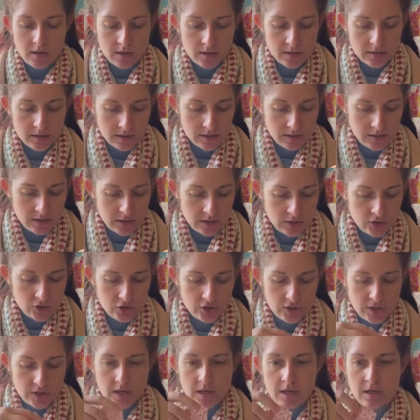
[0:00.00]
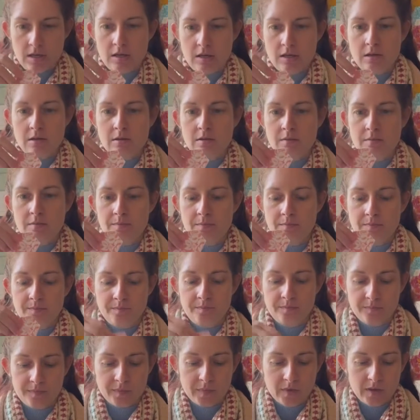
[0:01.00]
stitched in.
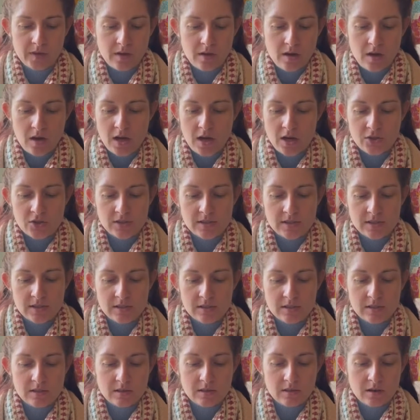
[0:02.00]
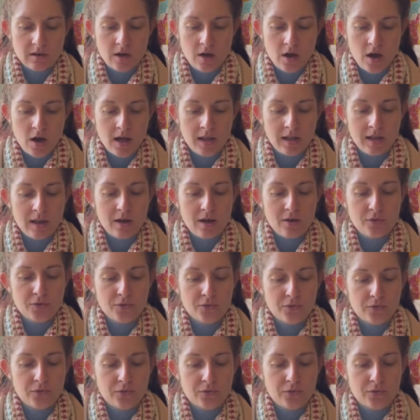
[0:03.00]
I love